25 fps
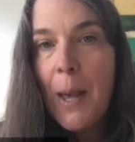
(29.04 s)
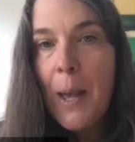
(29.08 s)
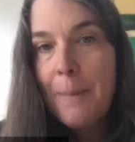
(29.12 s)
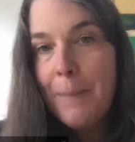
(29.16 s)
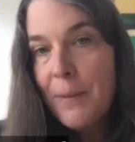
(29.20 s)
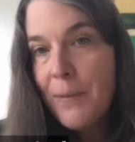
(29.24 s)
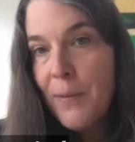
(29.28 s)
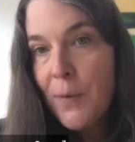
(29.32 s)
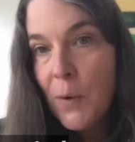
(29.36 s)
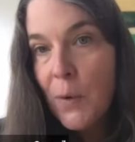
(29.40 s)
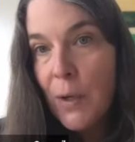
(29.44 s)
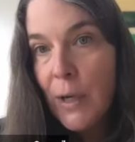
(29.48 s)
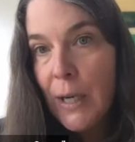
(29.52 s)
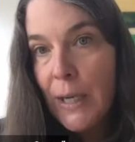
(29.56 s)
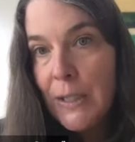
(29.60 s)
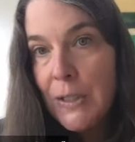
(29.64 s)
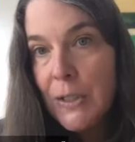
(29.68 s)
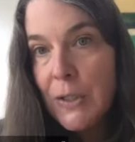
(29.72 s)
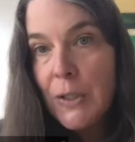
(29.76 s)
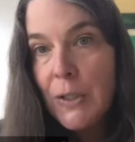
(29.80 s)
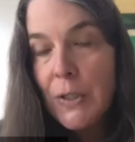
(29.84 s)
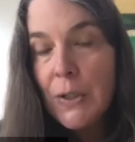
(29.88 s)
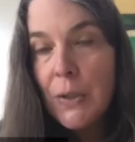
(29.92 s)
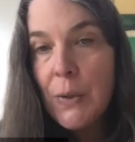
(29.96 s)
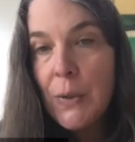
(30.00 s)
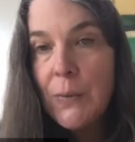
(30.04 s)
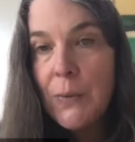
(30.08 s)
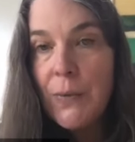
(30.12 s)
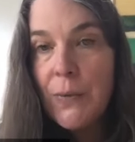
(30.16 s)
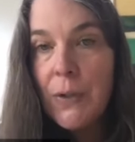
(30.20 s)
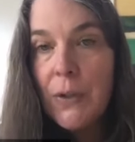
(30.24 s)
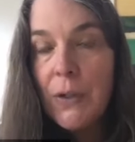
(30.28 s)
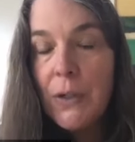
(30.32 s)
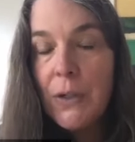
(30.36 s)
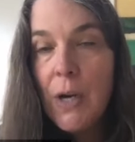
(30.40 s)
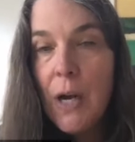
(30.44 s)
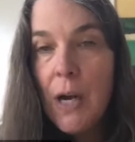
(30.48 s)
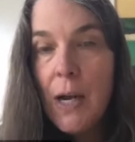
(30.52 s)
Before I turn it
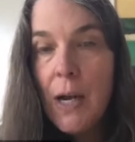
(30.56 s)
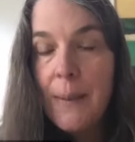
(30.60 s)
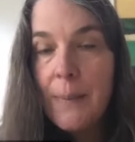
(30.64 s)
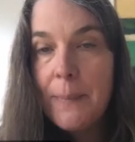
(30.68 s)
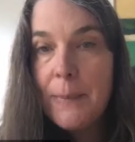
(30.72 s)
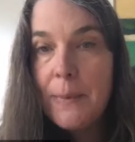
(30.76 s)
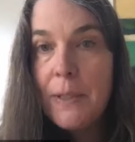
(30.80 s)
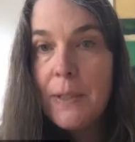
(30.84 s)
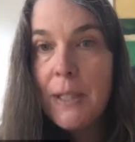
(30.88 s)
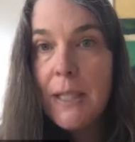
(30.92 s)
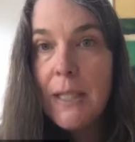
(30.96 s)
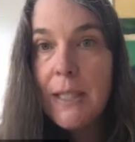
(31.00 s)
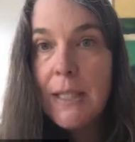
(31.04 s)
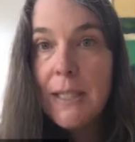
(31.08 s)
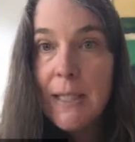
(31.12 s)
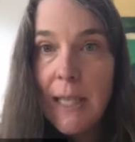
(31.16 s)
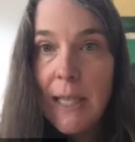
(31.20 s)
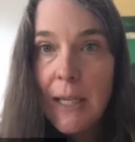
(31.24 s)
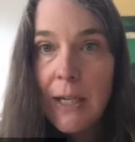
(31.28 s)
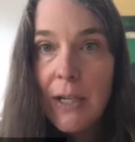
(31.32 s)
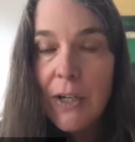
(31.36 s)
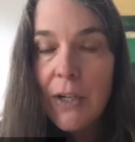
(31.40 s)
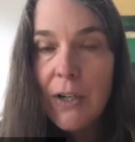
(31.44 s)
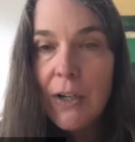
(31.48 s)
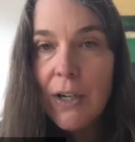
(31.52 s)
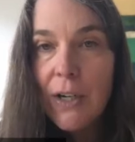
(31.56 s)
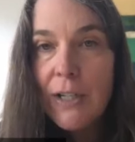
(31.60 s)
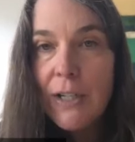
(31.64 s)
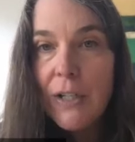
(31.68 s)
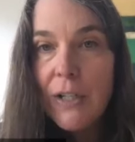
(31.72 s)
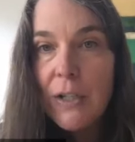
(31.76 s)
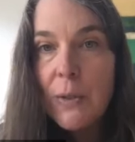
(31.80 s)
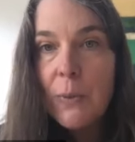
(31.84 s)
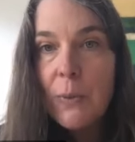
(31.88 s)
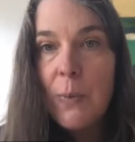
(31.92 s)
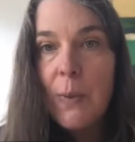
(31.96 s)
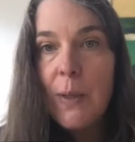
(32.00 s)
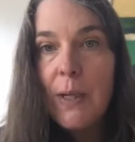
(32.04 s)
over to the senator, I
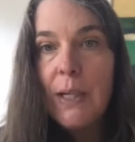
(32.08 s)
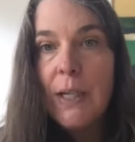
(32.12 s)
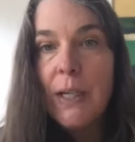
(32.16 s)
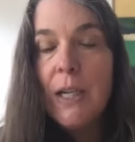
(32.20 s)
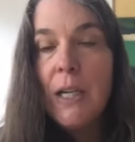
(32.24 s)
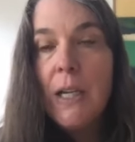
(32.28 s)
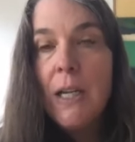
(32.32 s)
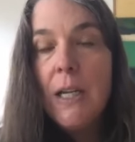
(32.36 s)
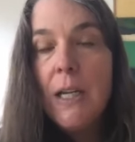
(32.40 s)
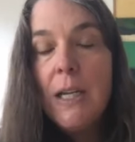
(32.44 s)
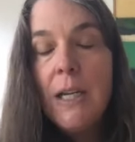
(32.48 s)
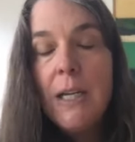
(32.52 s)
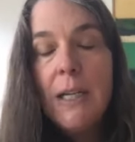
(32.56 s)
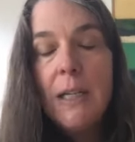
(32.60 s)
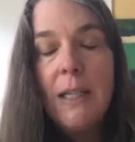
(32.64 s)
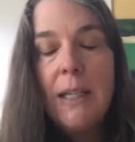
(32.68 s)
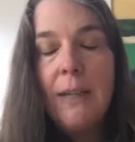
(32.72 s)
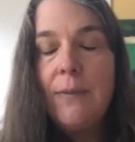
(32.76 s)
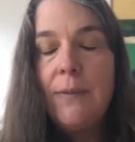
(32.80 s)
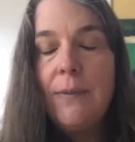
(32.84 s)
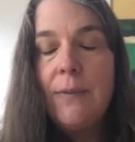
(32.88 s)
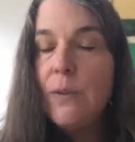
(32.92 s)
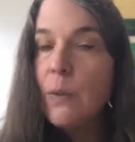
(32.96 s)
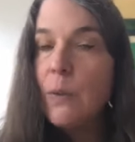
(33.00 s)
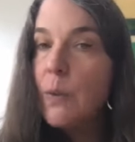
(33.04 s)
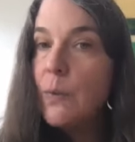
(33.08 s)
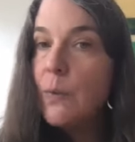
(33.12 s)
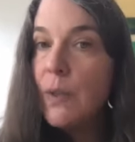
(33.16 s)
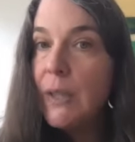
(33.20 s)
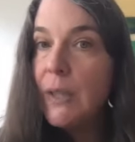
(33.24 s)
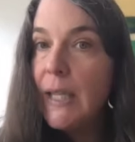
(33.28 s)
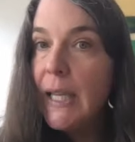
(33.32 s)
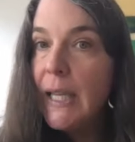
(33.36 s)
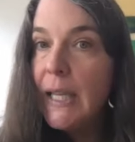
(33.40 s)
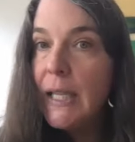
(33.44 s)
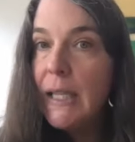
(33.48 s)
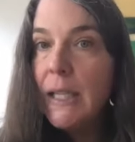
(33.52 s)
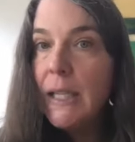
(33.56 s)
just want to give you sort of a
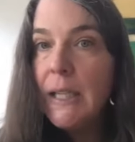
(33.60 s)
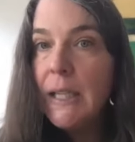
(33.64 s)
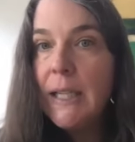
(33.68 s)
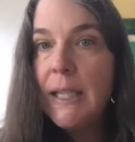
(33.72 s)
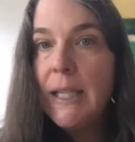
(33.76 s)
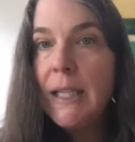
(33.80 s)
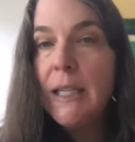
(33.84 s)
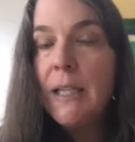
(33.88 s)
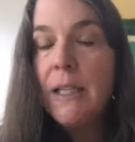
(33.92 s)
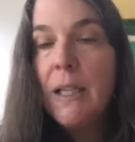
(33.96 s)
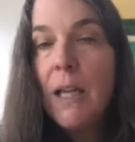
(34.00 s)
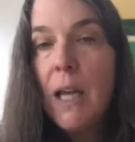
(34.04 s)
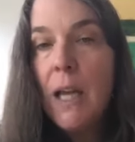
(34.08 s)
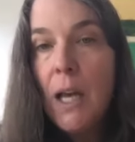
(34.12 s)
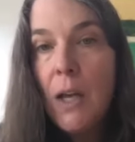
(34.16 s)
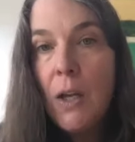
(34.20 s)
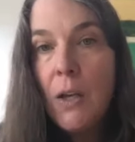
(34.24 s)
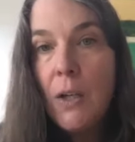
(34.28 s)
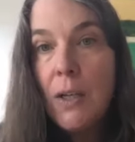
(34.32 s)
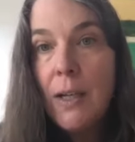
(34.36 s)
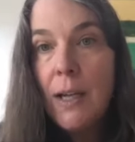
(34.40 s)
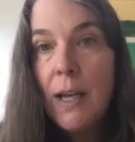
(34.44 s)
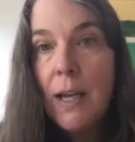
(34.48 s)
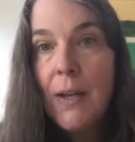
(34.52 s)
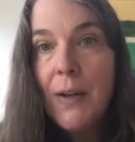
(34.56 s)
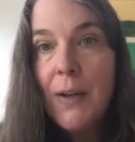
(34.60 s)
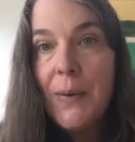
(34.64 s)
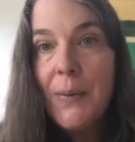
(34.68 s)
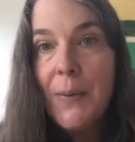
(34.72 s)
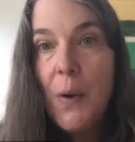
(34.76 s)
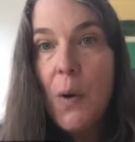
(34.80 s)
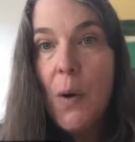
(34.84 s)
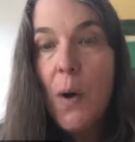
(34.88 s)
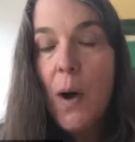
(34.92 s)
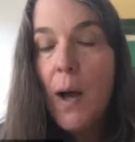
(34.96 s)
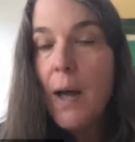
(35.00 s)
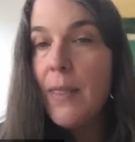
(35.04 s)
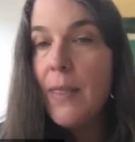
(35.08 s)
lay of the land on
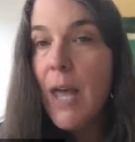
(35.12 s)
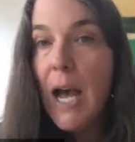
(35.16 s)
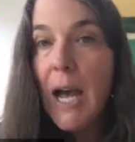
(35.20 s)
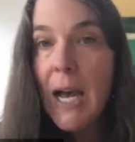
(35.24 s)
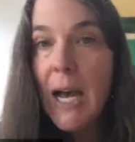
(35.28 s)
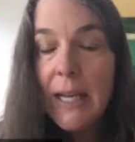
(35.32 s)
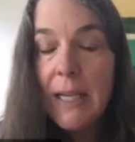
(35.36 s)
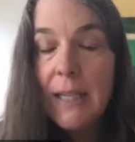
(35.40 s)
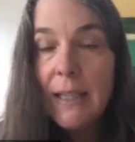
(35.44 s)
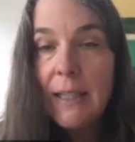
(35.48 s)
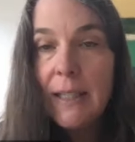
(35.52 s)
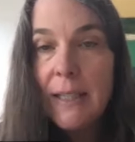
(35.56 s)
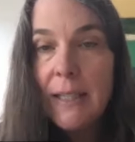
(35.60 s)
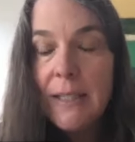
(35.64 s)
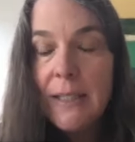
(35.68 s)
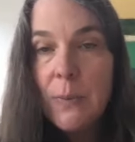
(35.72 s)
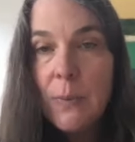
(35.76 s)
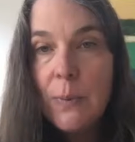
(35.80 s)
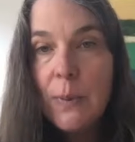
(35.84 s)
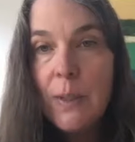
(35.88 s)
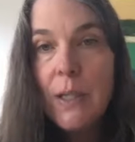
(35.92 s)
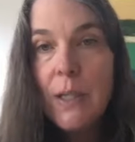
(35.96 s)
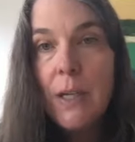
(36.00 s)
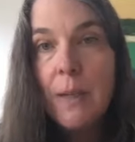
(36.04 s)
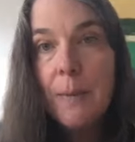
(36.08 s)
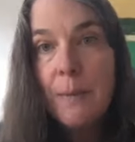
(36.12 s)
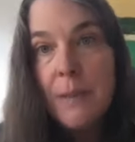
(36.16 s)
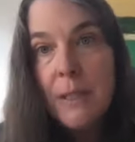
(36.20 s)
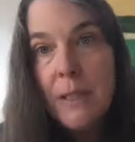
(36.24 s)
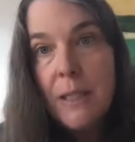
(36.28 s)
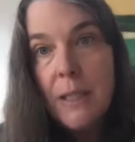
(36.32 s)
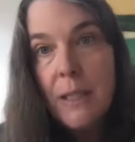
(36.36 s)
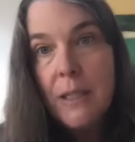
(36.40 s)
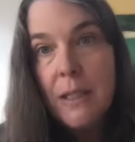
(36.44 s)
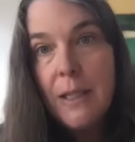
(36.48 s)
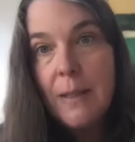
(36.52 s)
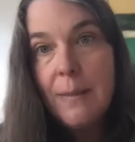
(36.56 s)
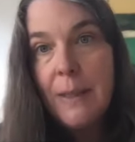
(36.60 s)
the highlights when it comes to
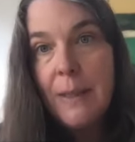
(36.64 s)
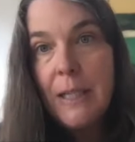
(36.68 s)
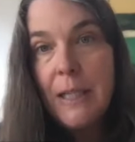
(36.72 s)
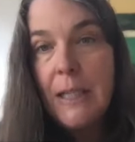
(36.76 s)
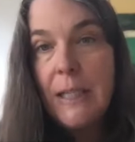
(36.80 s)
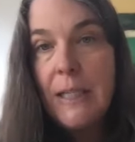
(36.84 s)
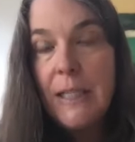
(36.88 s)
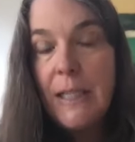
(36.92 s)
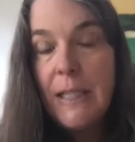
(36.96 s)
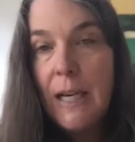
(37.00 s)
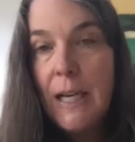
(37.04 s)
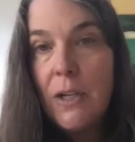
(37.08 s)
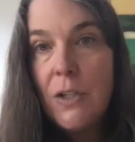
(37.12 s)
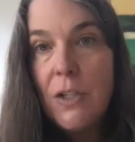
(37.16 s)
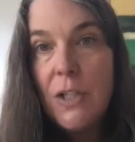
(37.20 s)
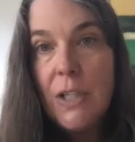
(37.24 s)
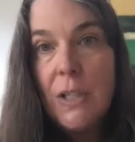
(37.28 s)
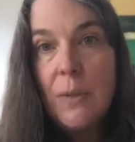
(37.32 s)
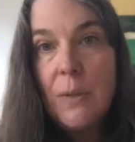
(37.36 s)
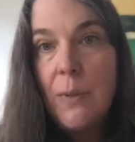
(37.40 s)
climate and clean energy.